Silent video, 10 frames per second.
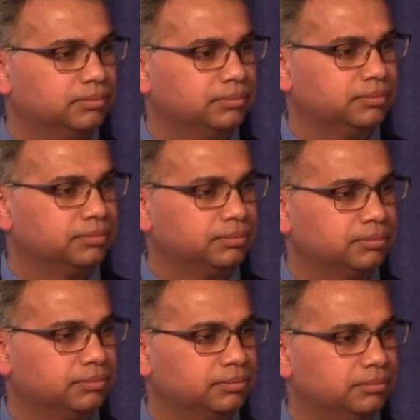
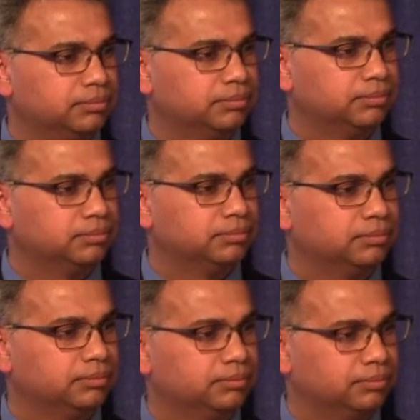intelligent or smart
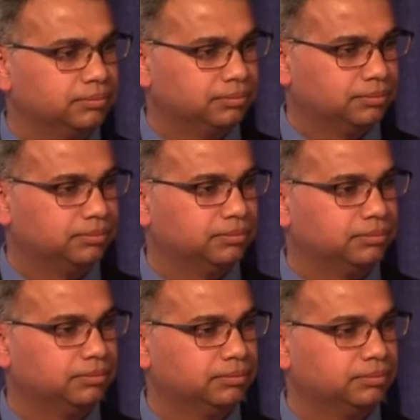meters at each
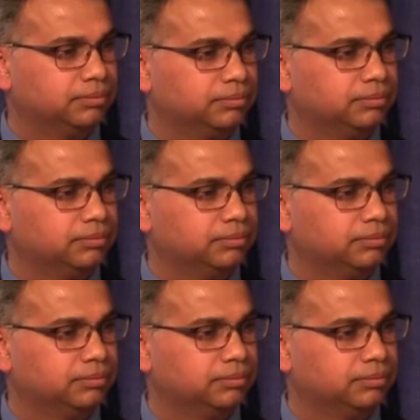house?